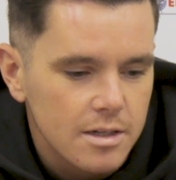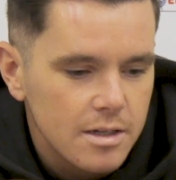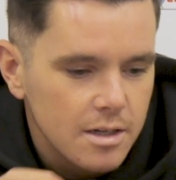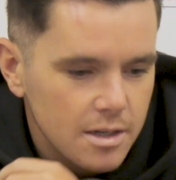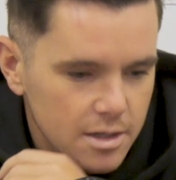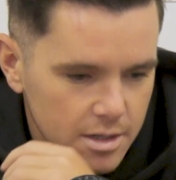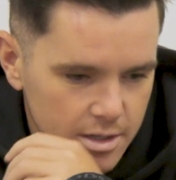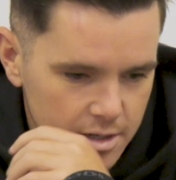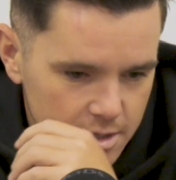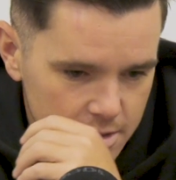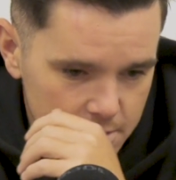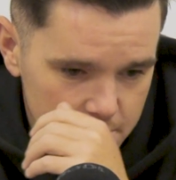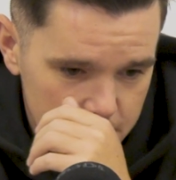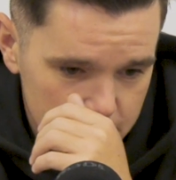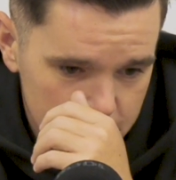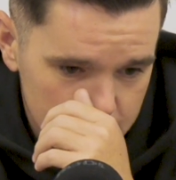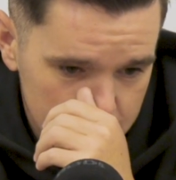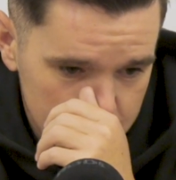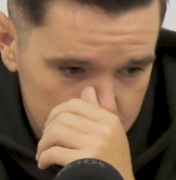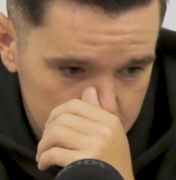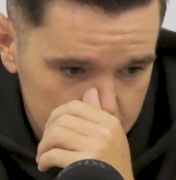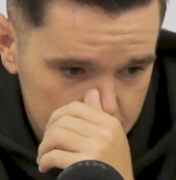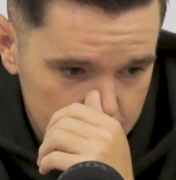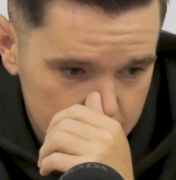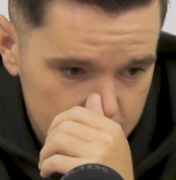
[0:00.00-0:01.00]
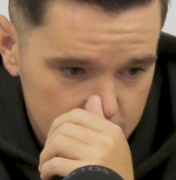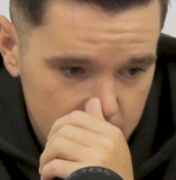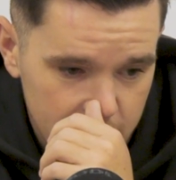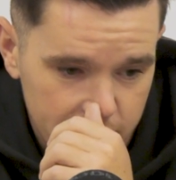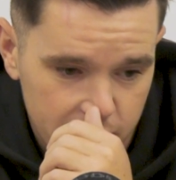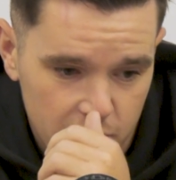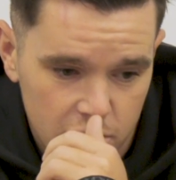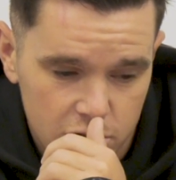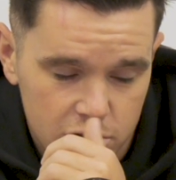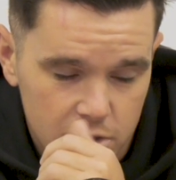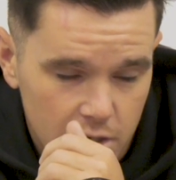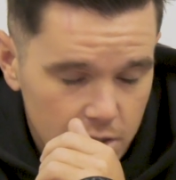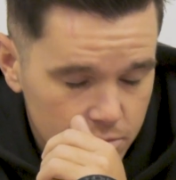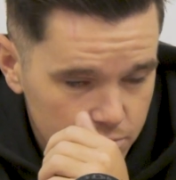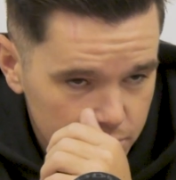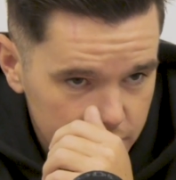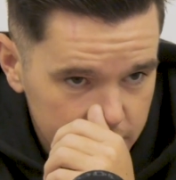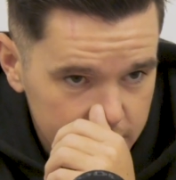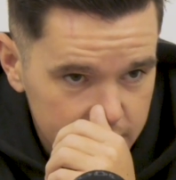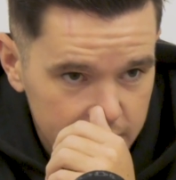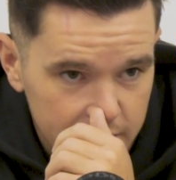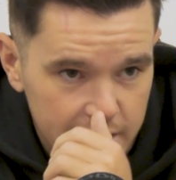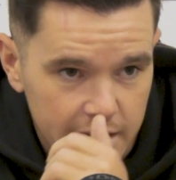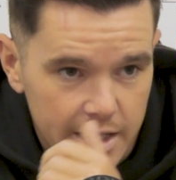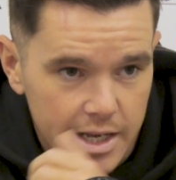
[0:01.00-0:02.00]
I've got to try and
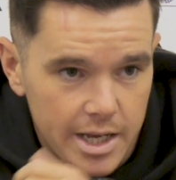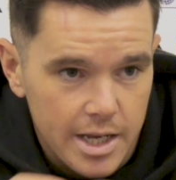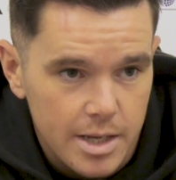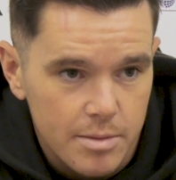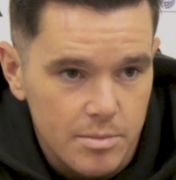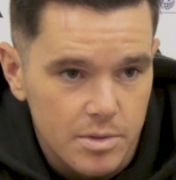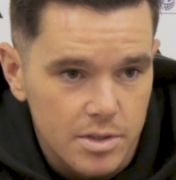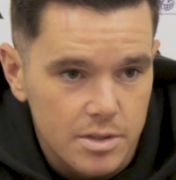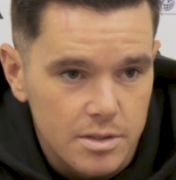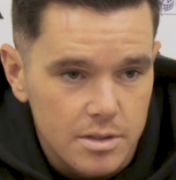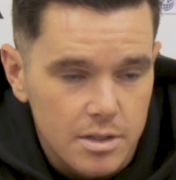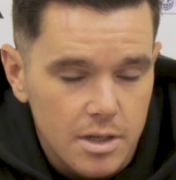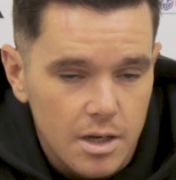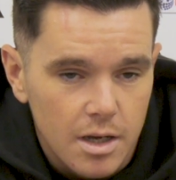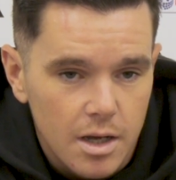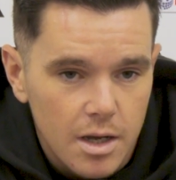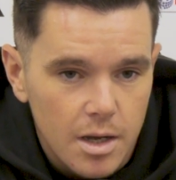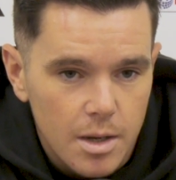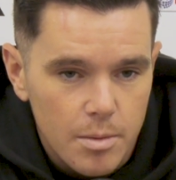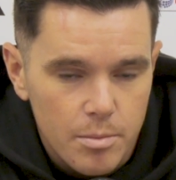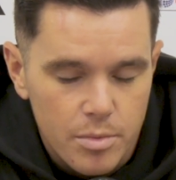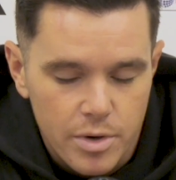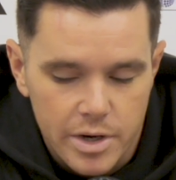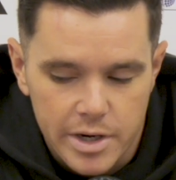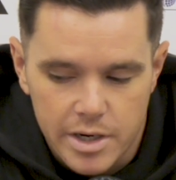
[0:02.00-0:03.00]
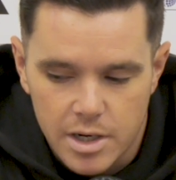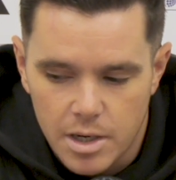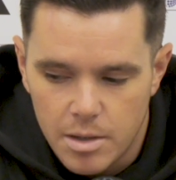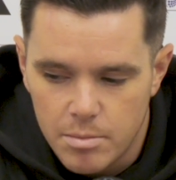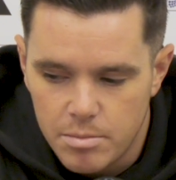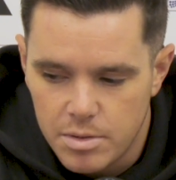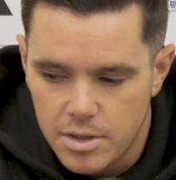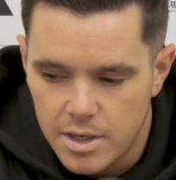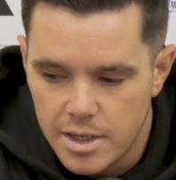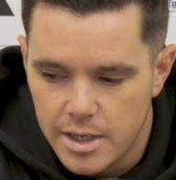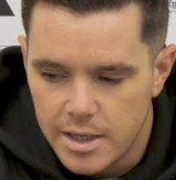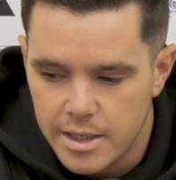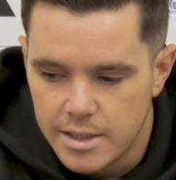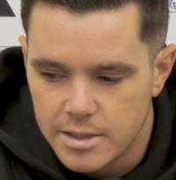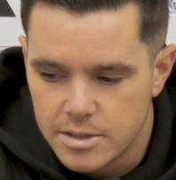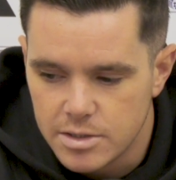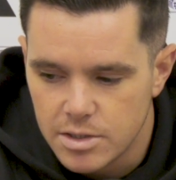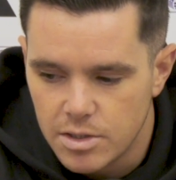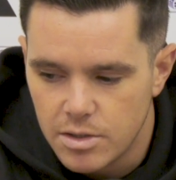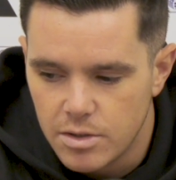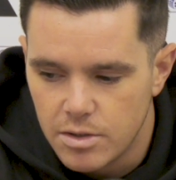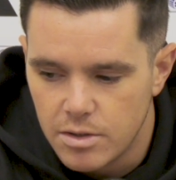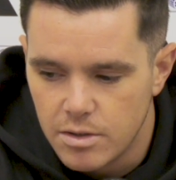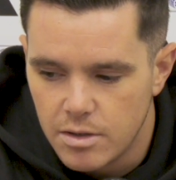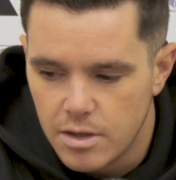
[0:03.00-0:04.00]
read the game and break up play,
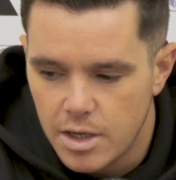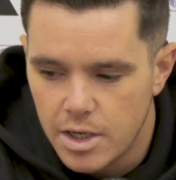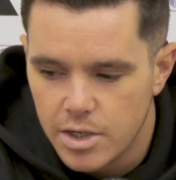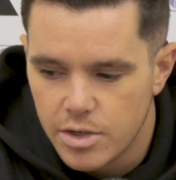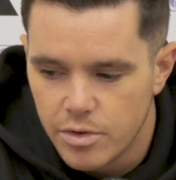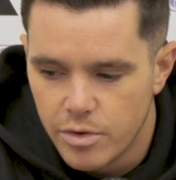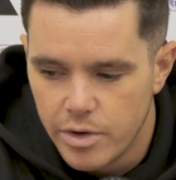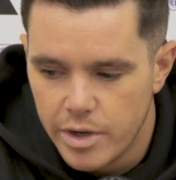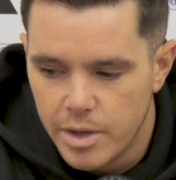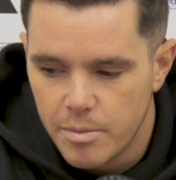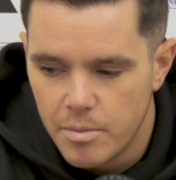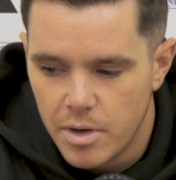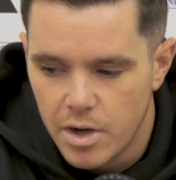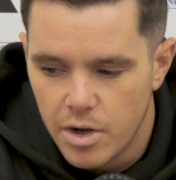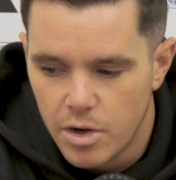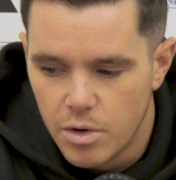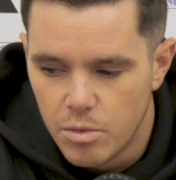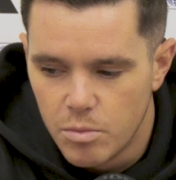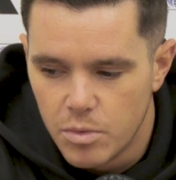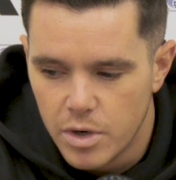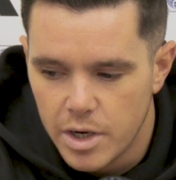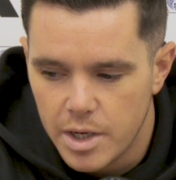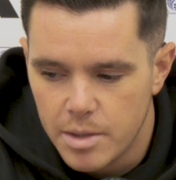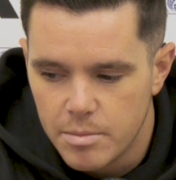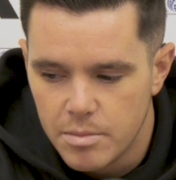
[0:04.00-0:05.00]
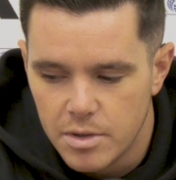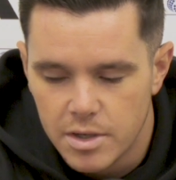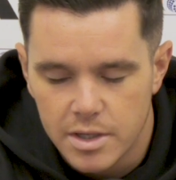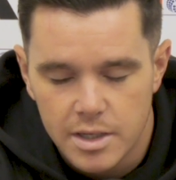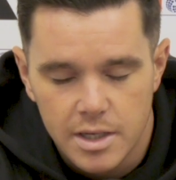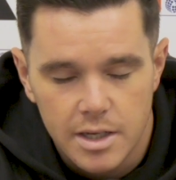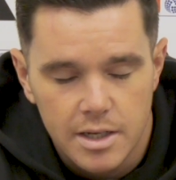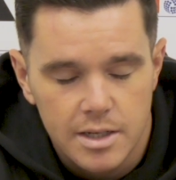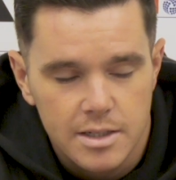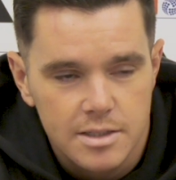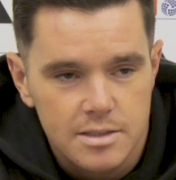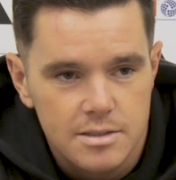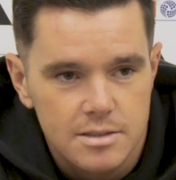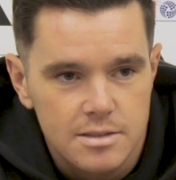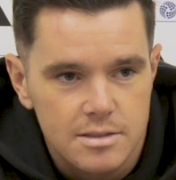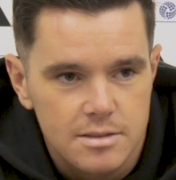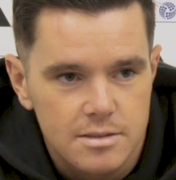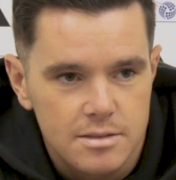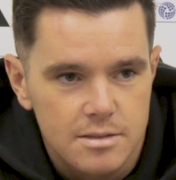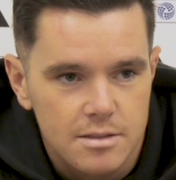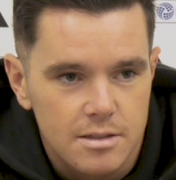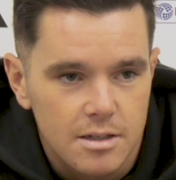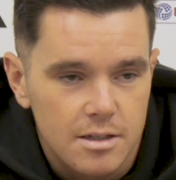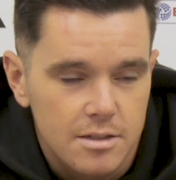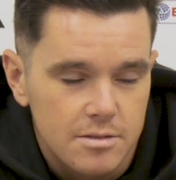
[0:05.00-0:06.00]
so I do it in my own way. But
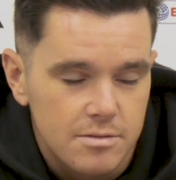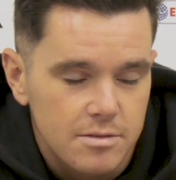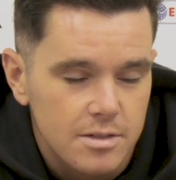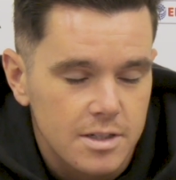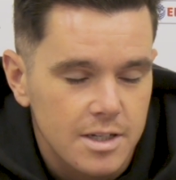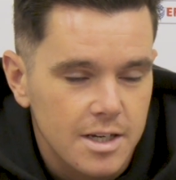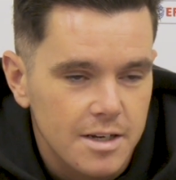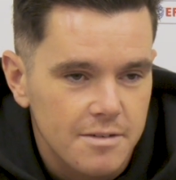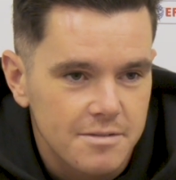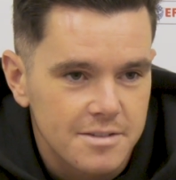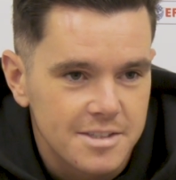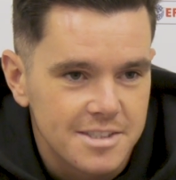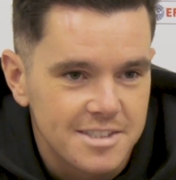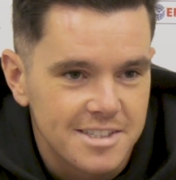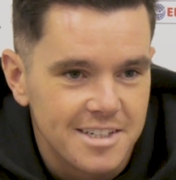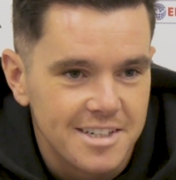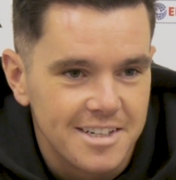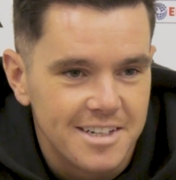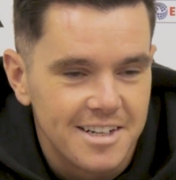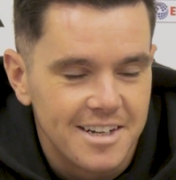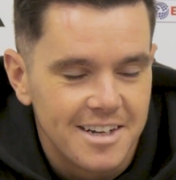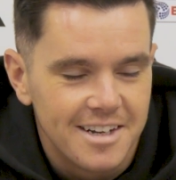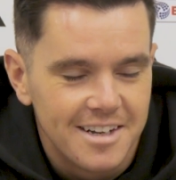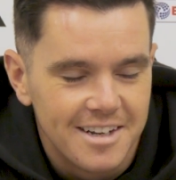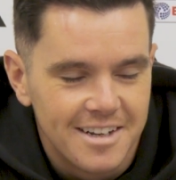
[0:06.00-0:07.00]
it's nice for the gaffer to say that.